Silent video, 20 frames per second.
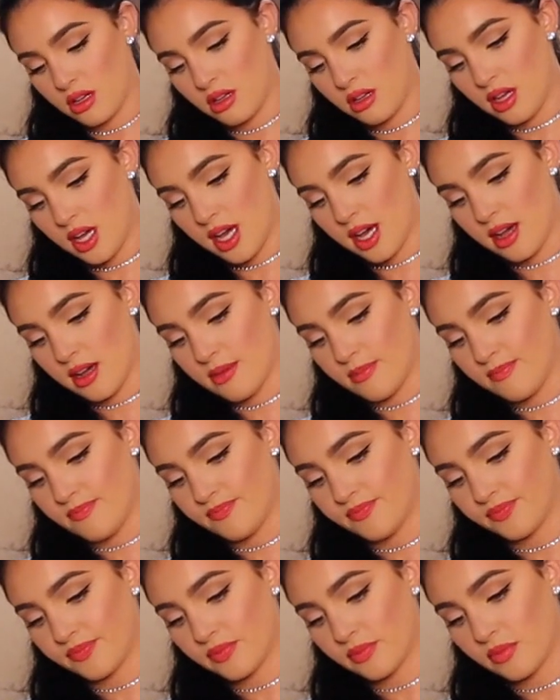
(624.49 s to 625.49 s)

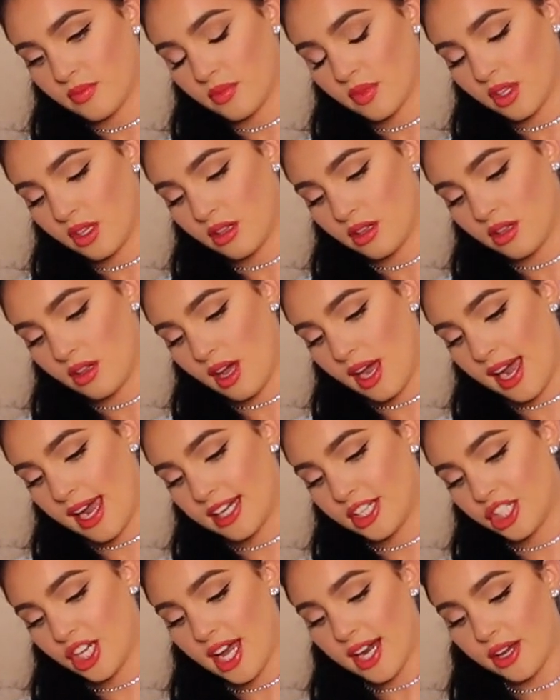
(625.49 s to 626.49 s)

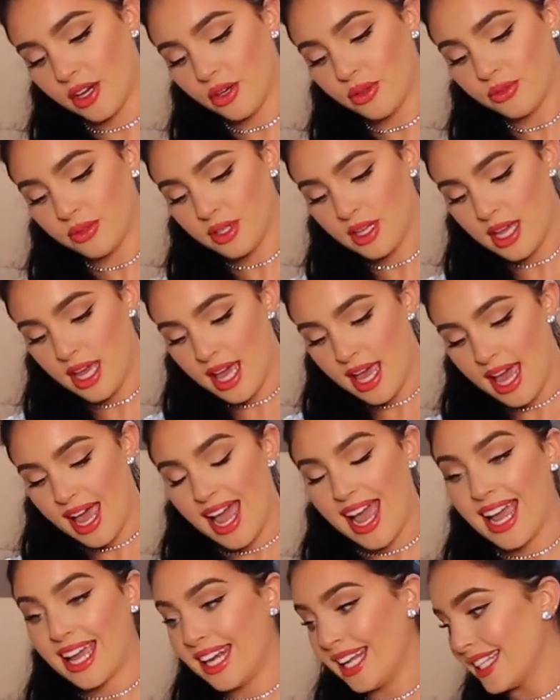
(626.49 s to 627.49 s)
eyeshadow,
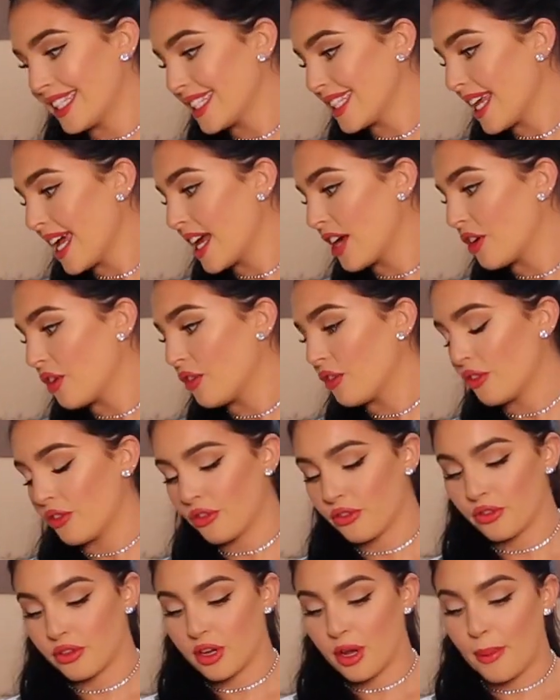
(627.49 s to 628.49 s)
and it's like
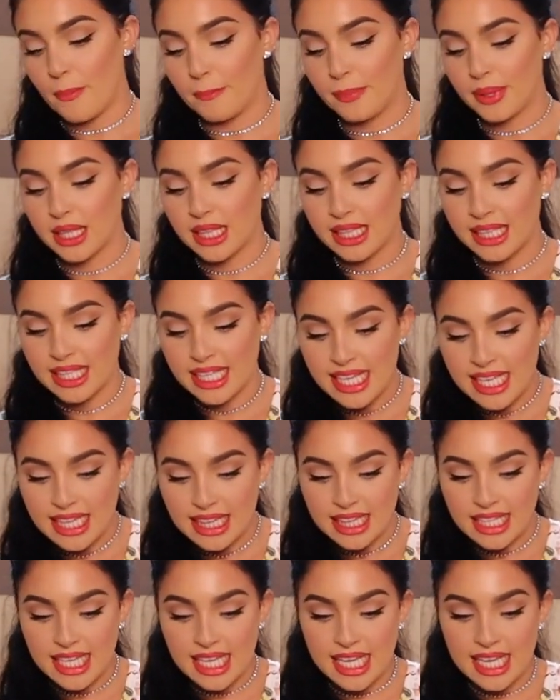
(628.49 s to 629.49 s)

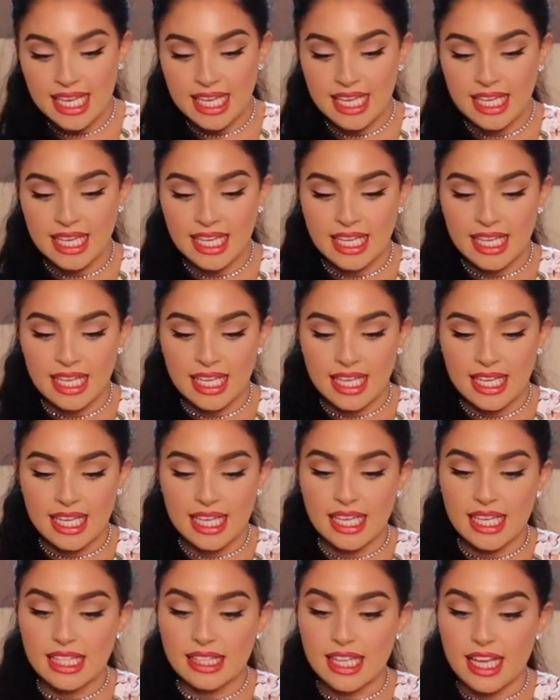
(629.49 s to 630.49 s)
completely
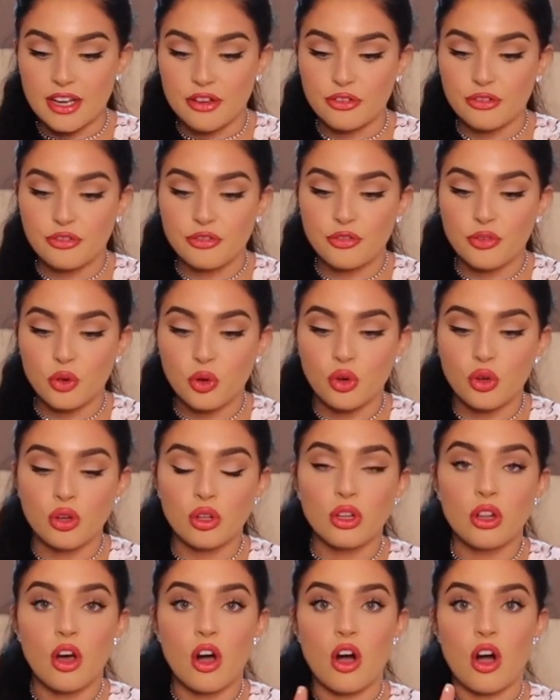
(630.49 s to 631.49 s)
like
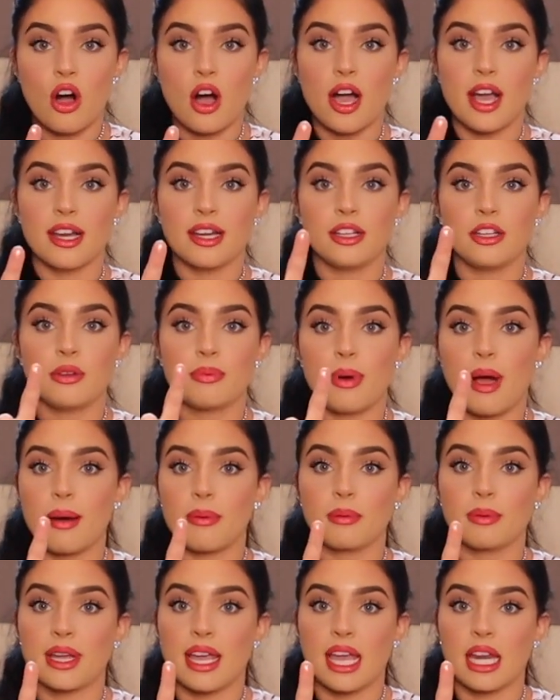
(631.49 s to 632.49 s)
full on, you
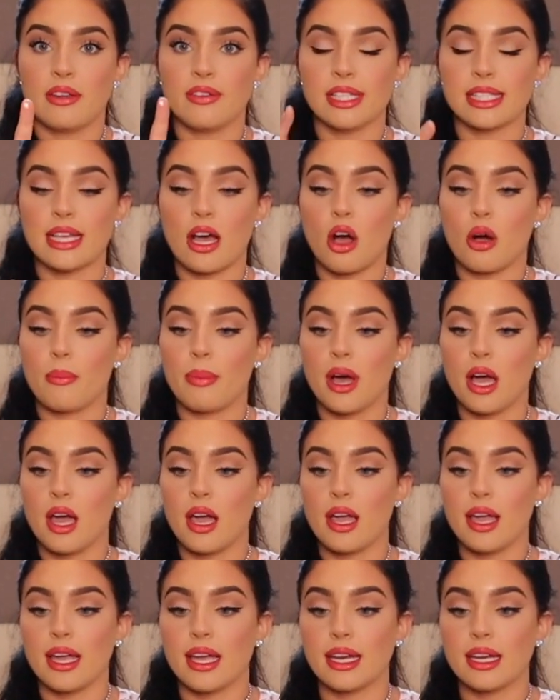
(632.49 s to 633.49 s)
probably can't even tell,
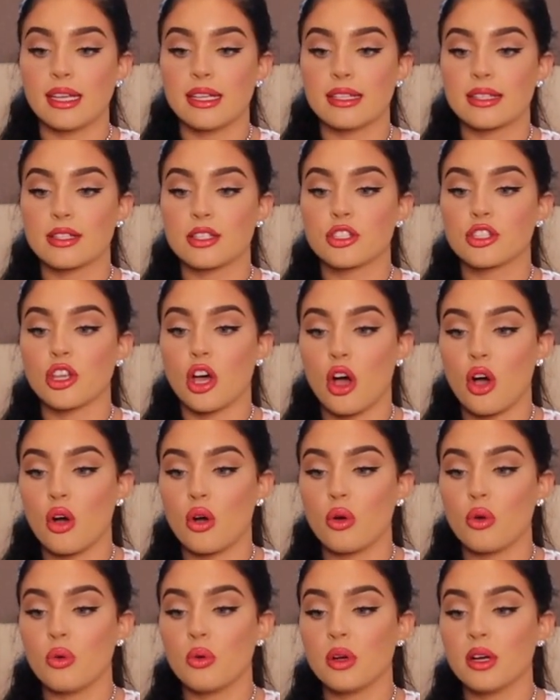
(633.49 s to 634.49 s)
but it is
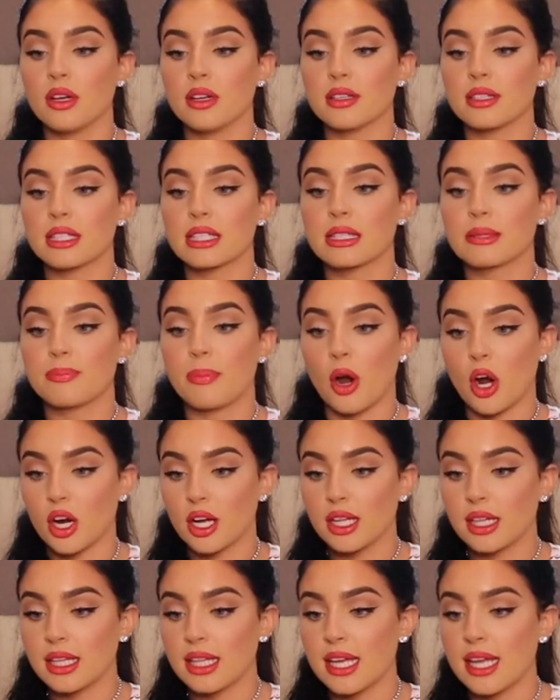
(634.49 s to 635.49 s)
so
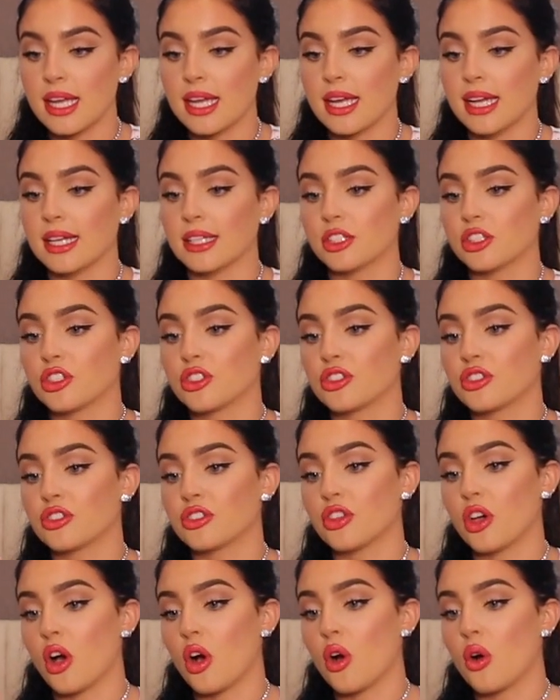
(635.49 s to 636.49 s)
sparkly. It's
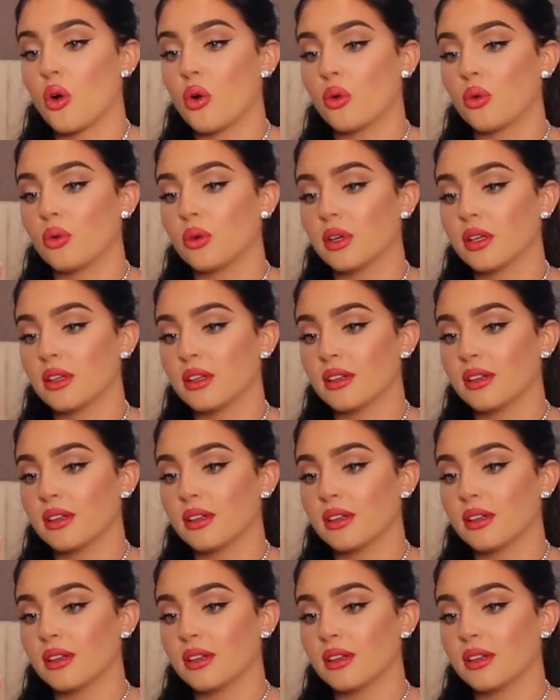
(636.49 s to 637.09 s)
so